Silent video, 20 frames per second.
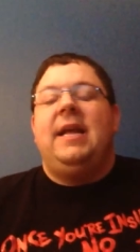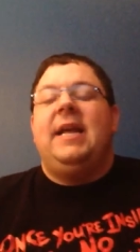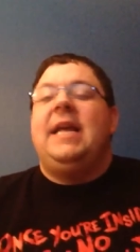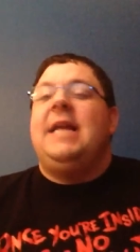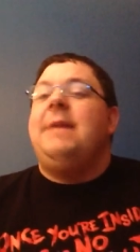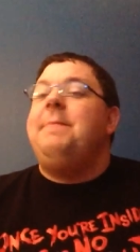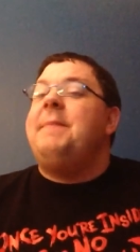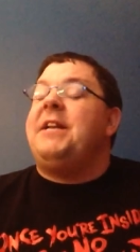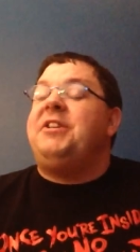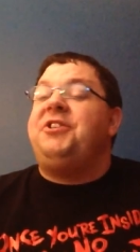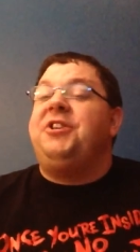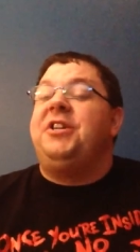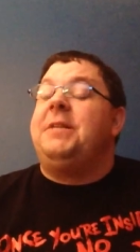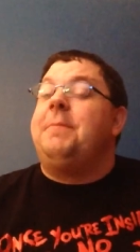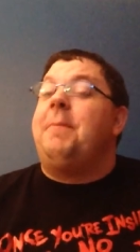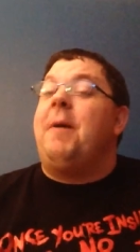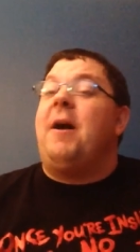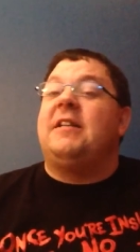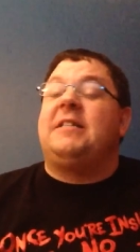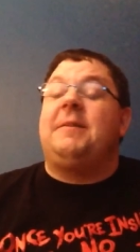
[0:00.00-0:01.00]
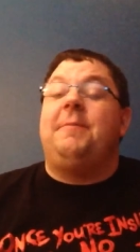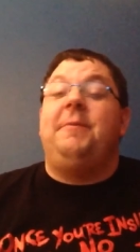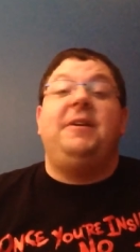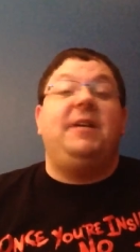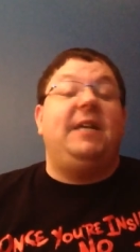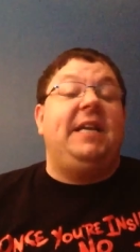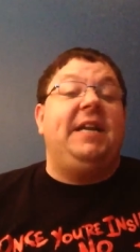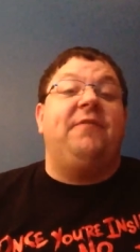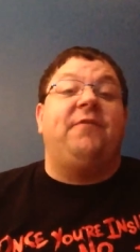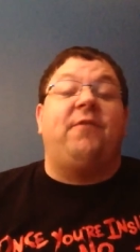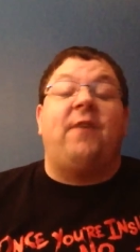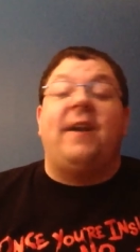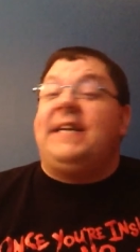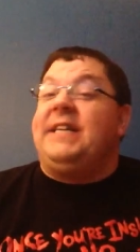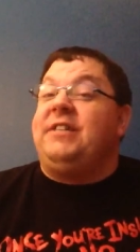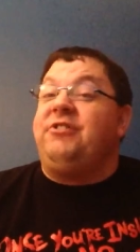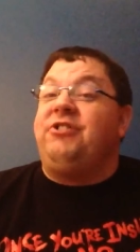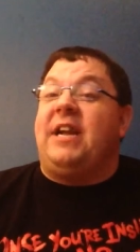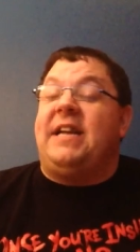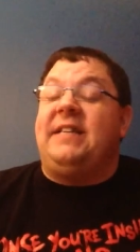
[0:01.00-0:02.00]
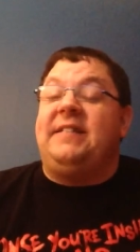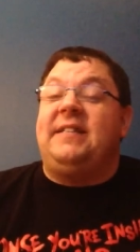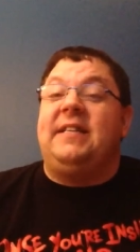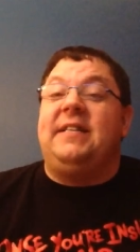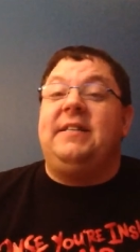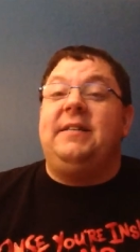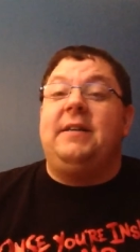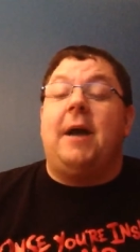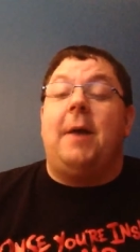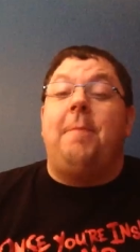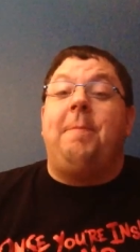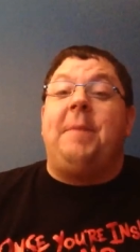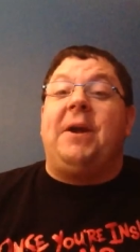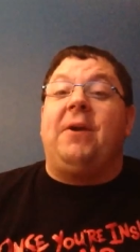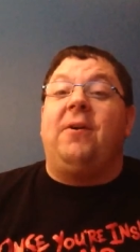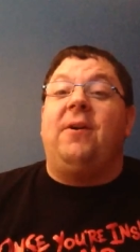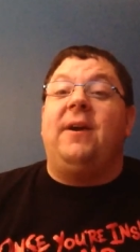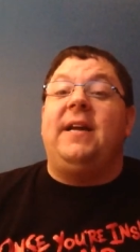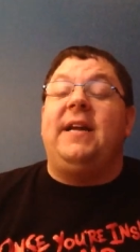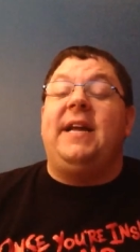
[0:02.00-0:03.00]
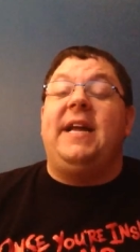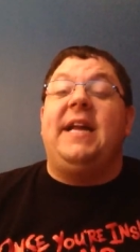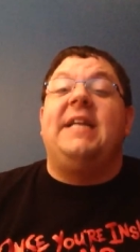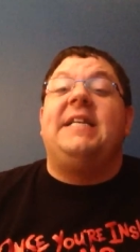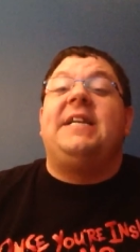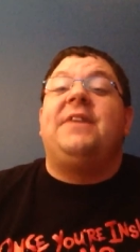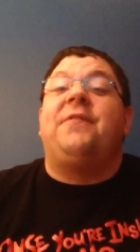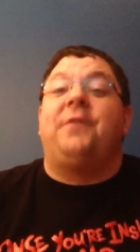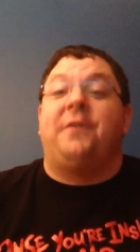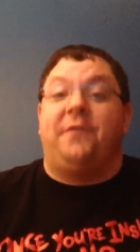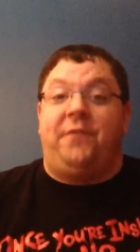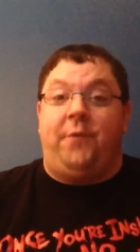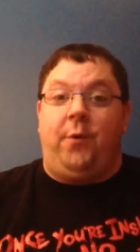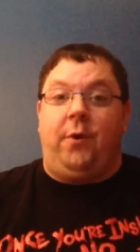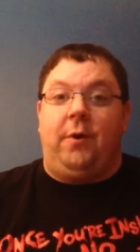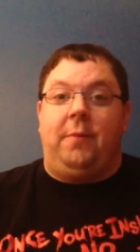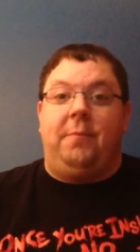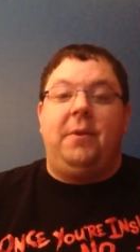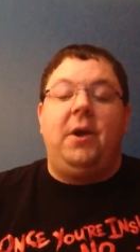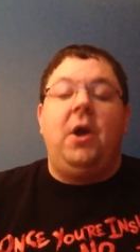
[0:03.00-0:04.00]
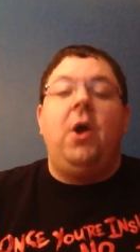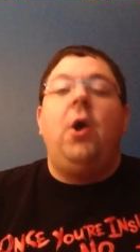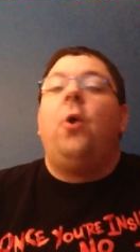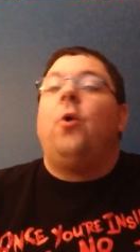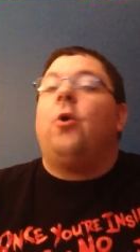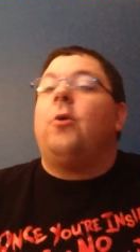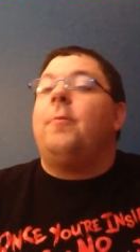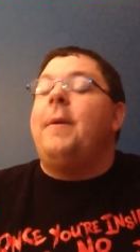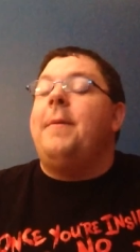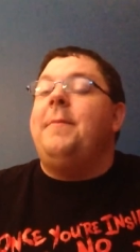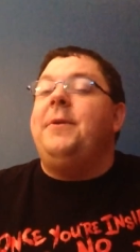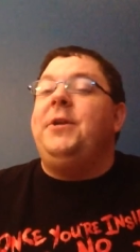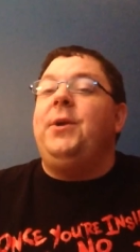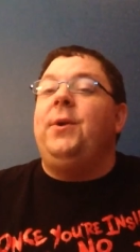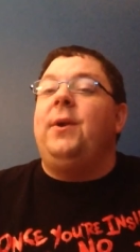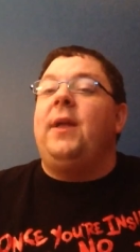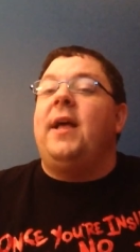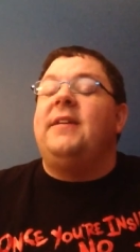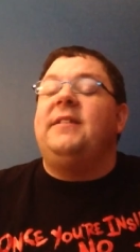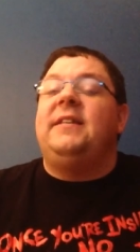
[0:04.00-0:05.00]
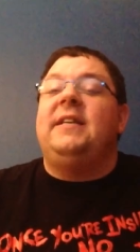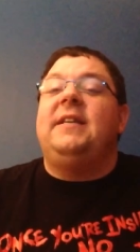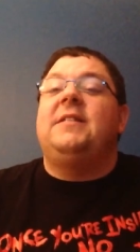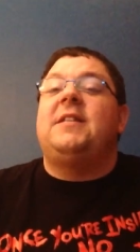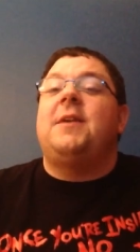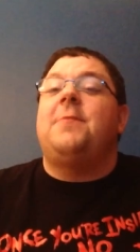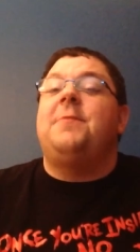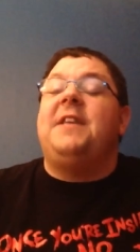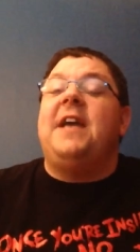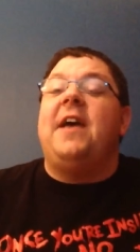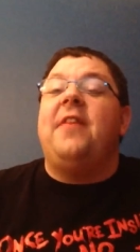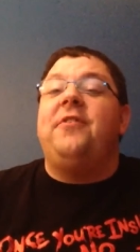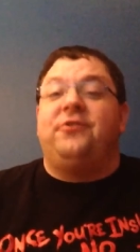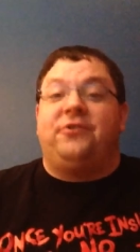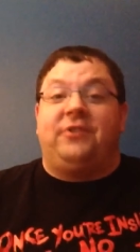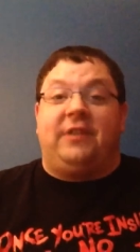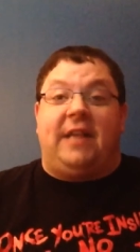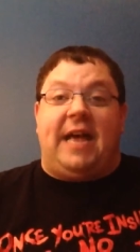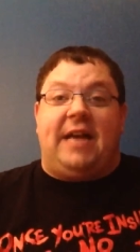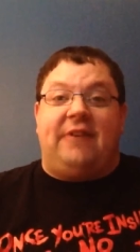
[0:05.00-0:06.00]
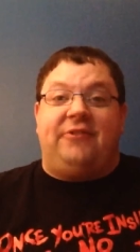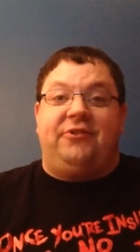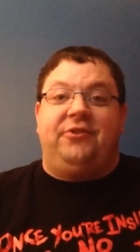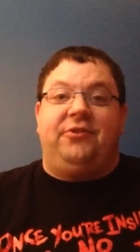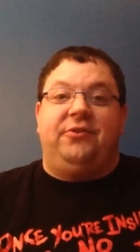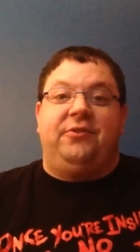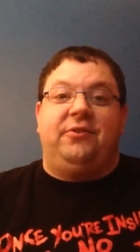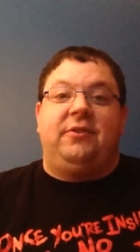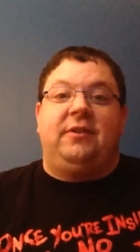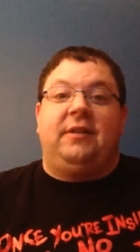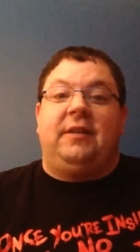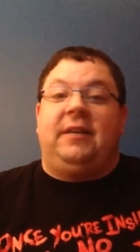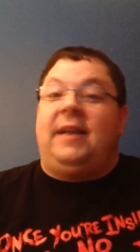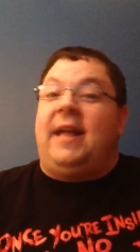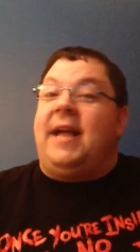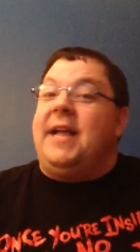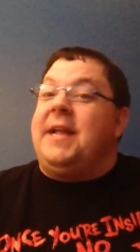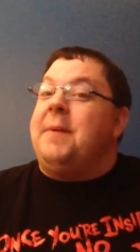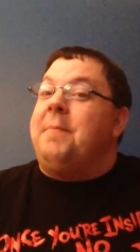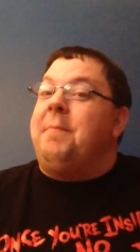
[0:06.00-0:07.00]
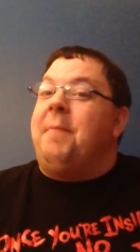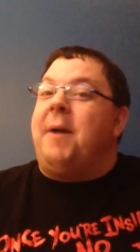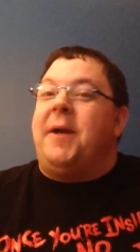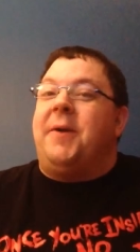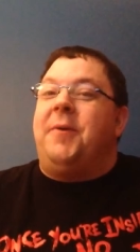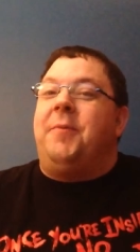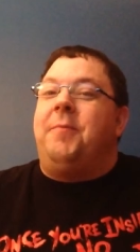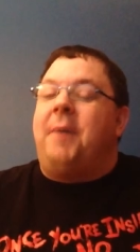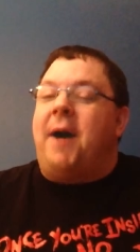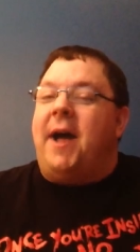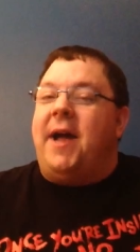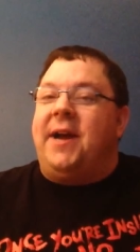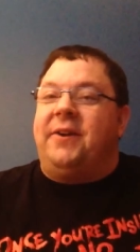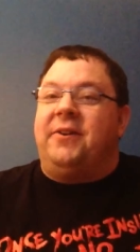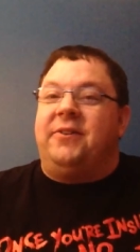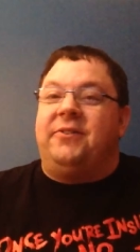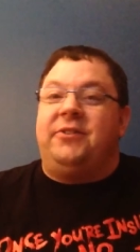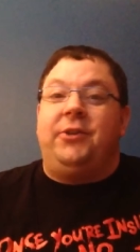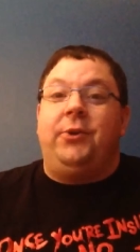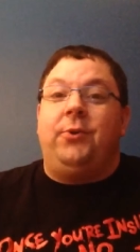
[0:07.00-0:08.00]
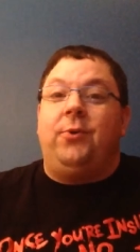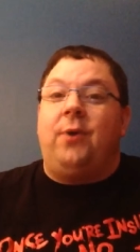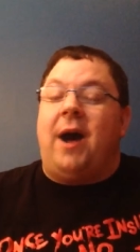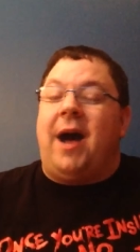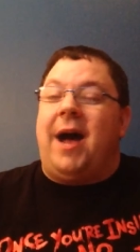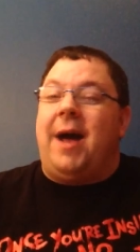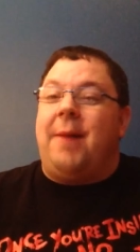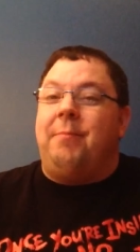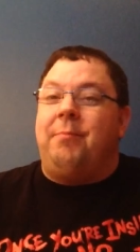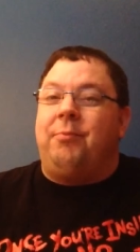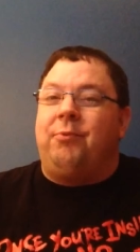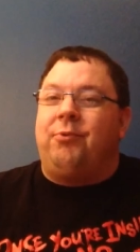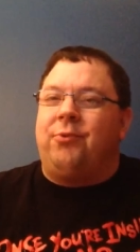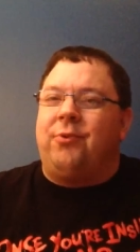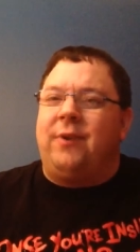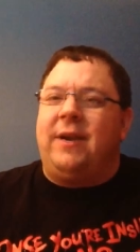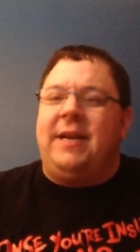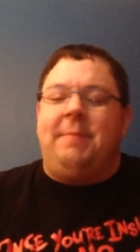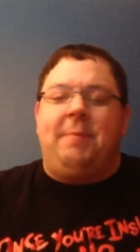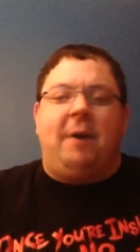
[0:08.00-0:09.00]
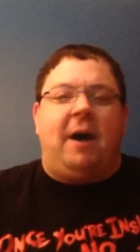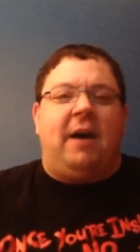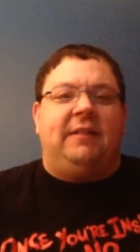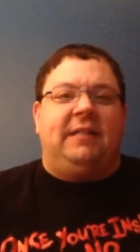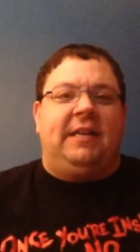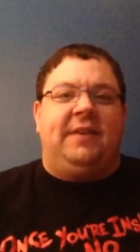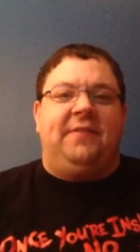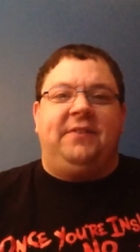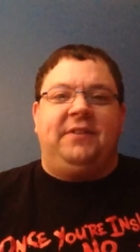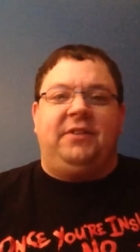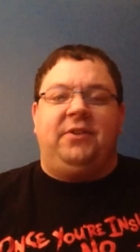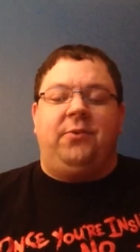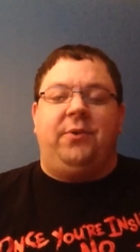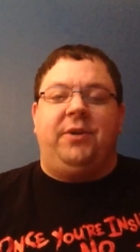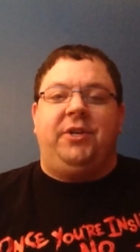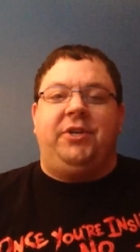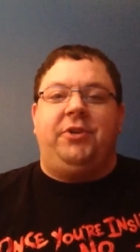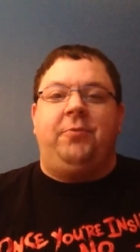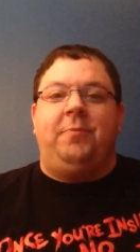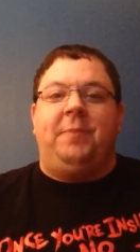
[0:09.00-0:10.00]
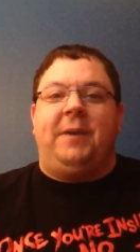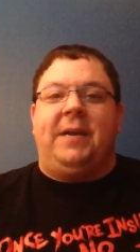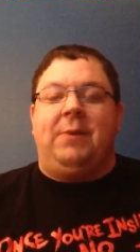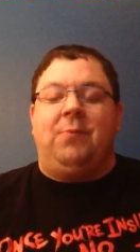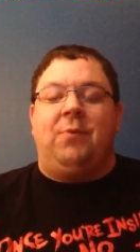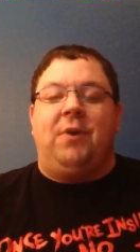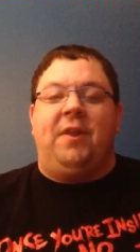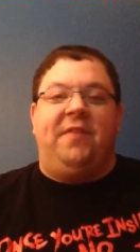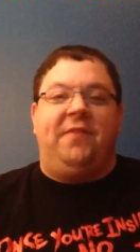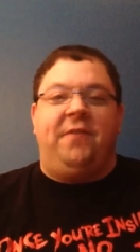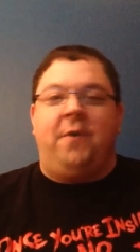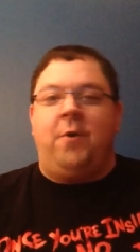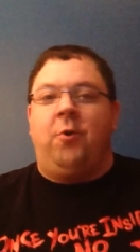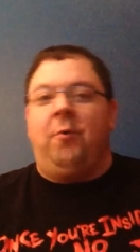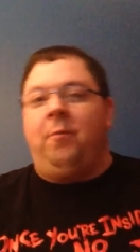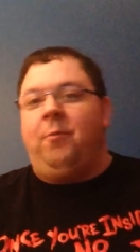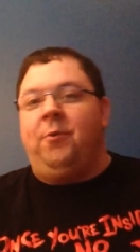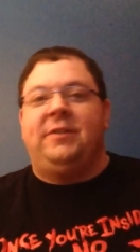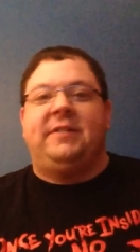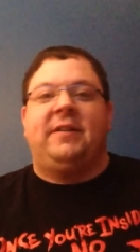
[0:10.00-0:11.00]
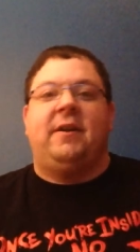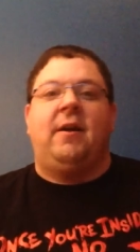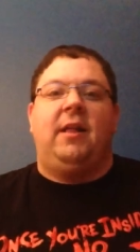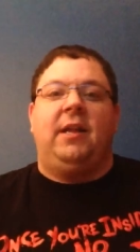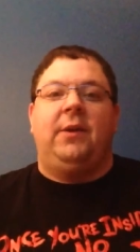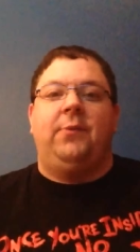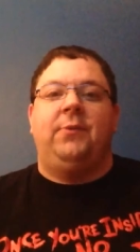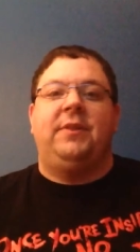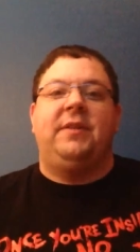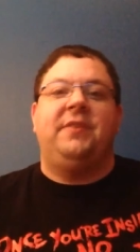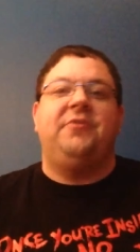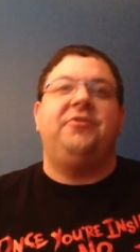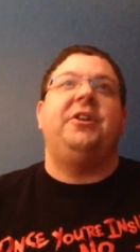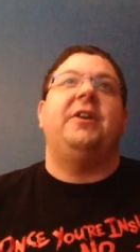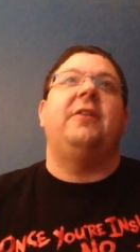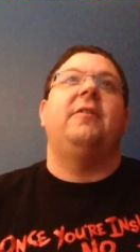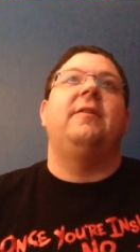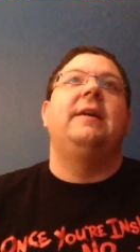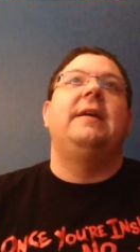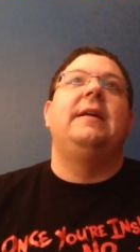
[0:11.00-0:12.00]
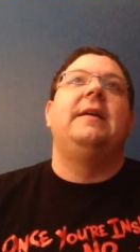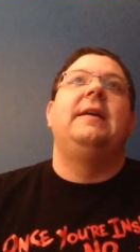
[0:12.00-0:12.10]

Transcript: He mentioned the possibility of Freddy and Jason appearing in a different form. Or maybe utilizing some of the other slashers, like Michael Myers, who I'm pretty positive is going to be one of the focal points in Hollywood this year.